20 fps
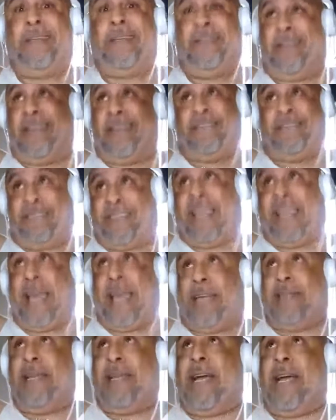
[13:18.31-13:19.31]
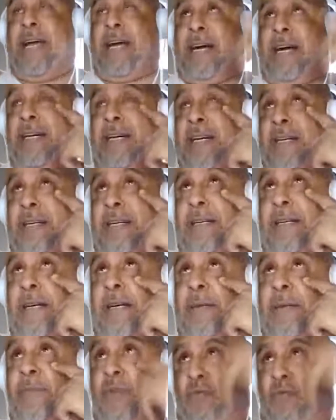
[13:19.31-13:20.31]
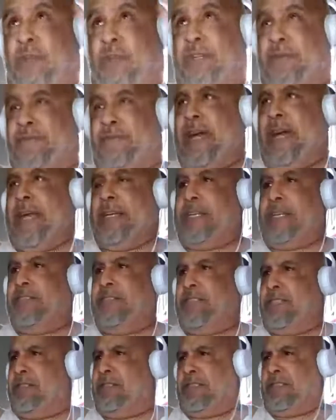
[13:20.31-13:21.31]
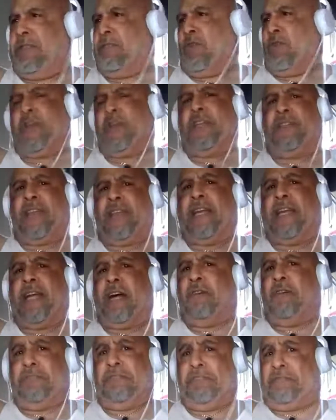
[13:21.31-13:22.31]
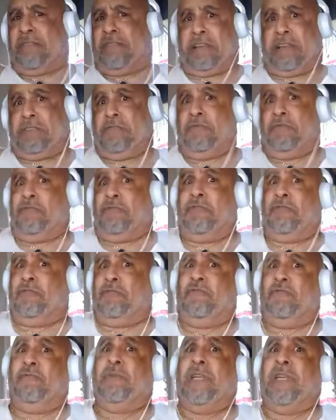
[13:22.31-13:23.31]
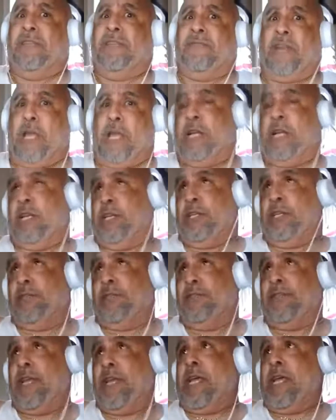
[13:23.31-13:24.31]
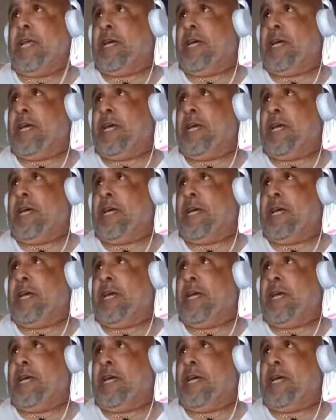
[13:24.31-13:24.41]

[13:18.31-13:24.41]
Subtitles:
Is that the one divineness? She pointed that out. She's like, you do believe in aliens.